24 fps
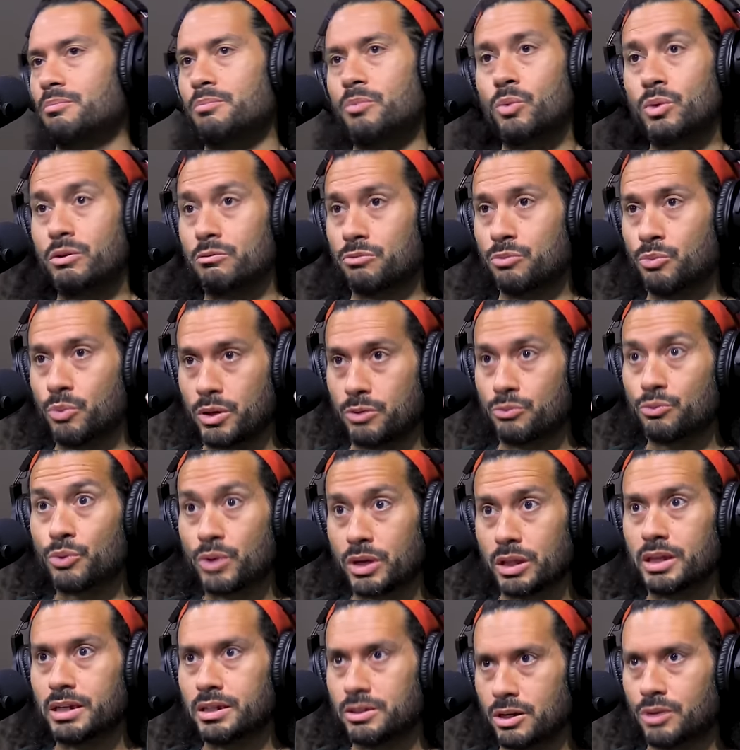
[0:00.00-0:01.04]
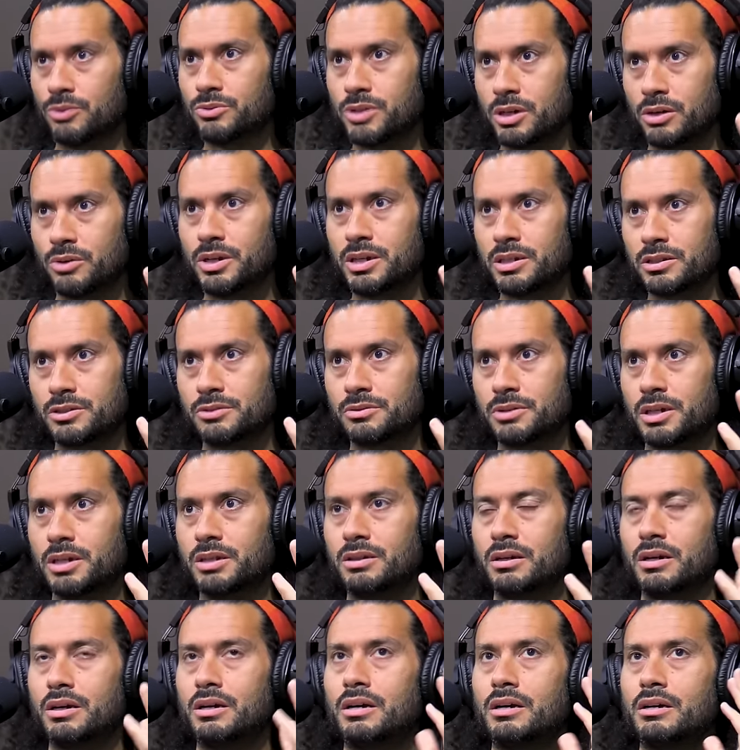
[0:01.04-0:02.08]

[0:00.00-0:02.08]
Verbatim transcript: we we really don't know history.